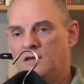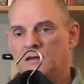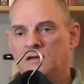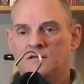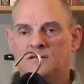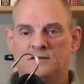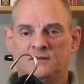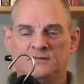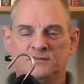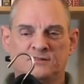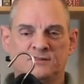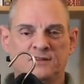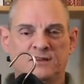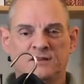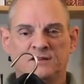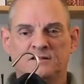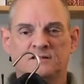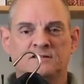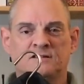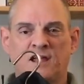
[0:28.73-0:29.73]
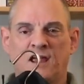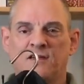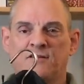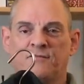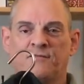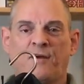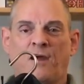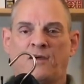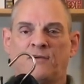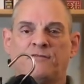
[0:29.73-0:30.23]
This is a
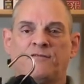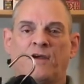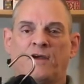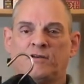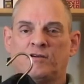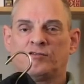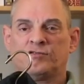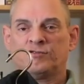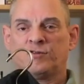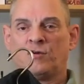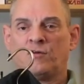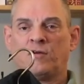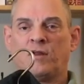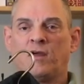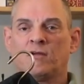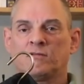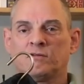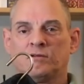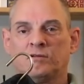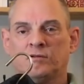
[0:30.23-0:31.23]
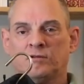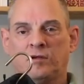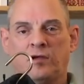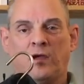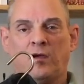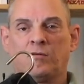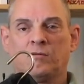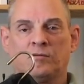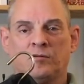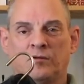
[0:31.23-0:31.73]
firefighter's turnout
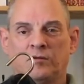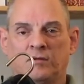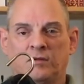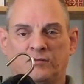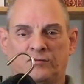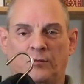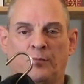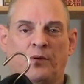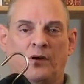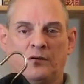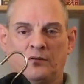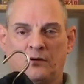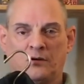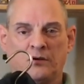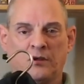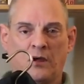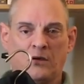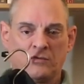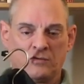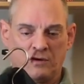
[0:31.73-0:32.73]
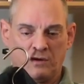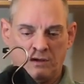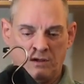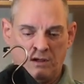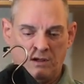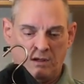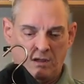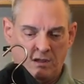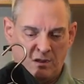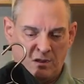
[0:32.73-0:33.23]
coat. It's a bunker coat.
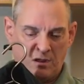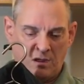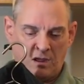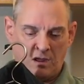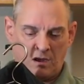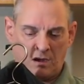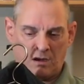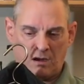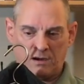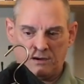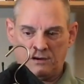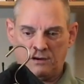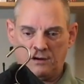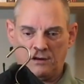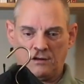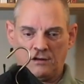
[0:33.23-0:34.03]
All right.